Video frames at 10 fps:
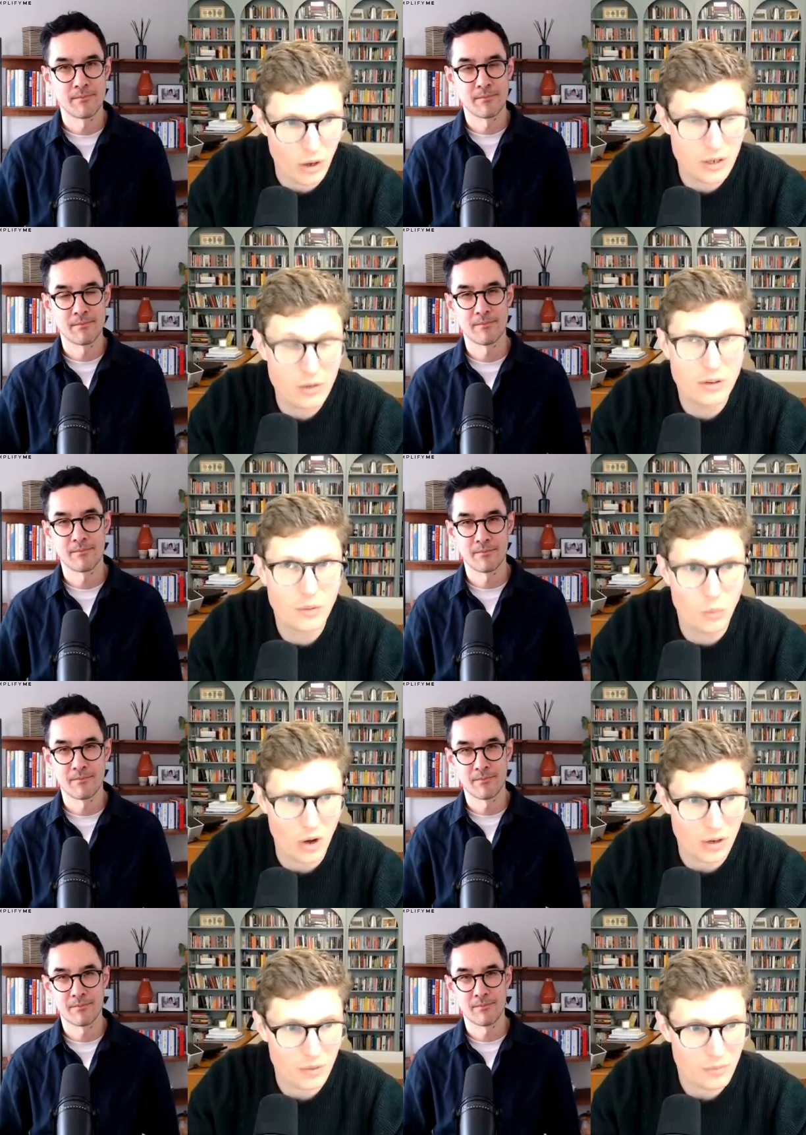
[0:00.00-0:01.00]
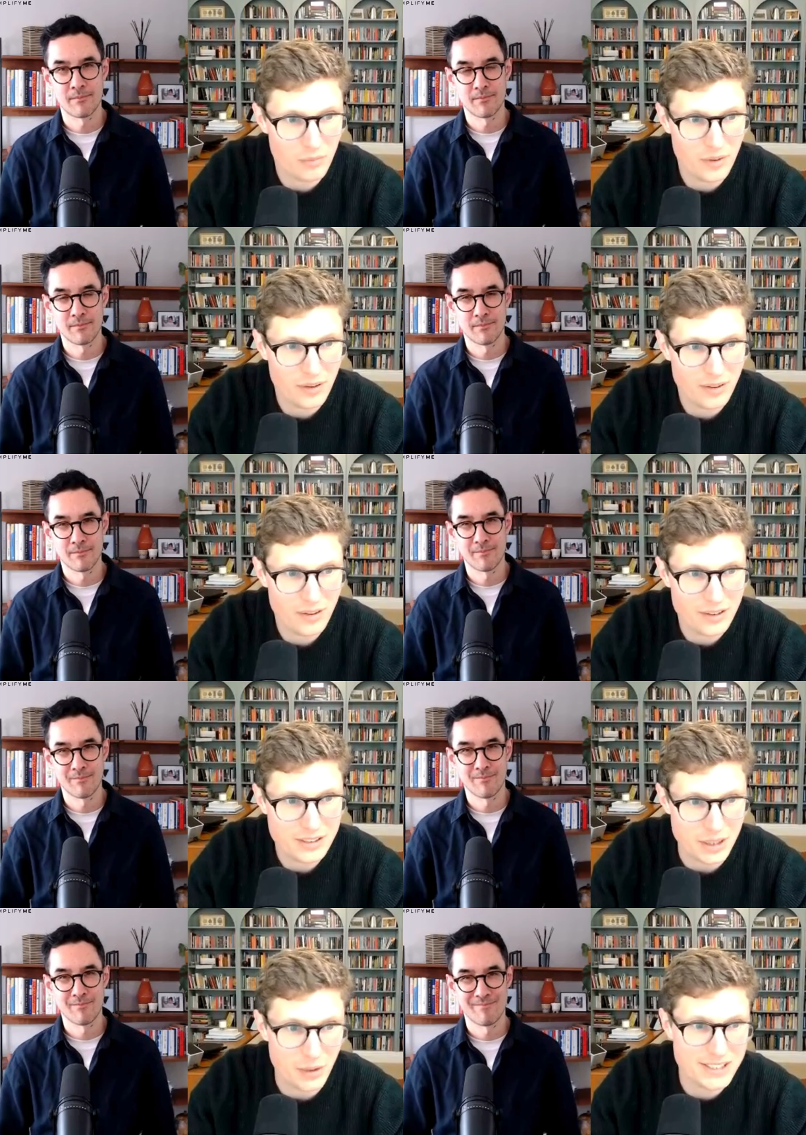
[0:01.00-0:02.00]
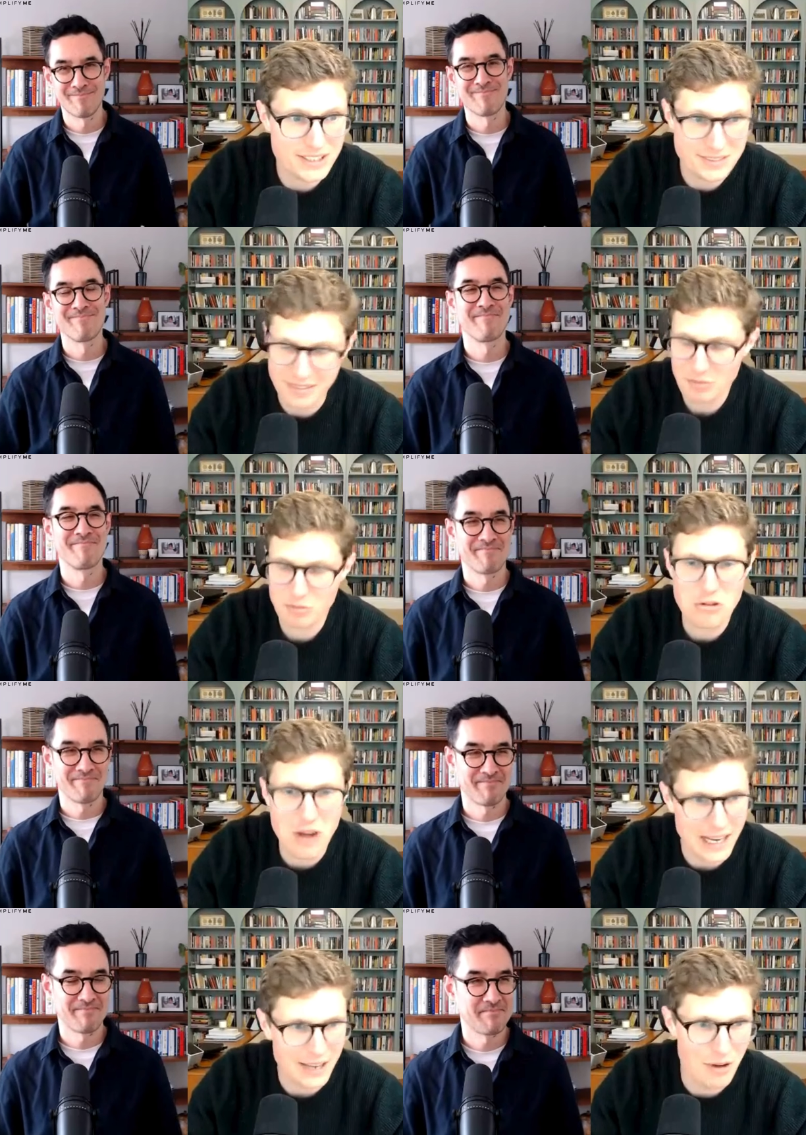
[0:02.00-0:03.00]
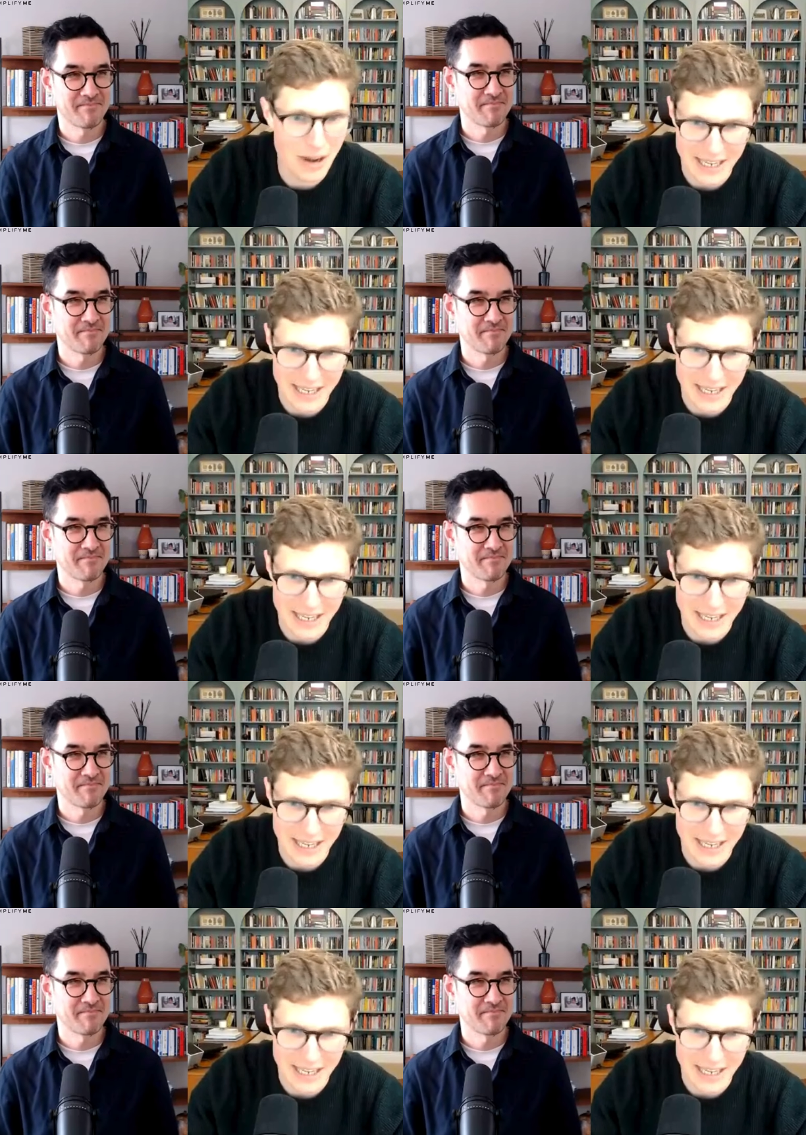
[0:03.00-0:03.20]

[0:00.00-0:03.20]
Speaker 1: one, one. So it's really,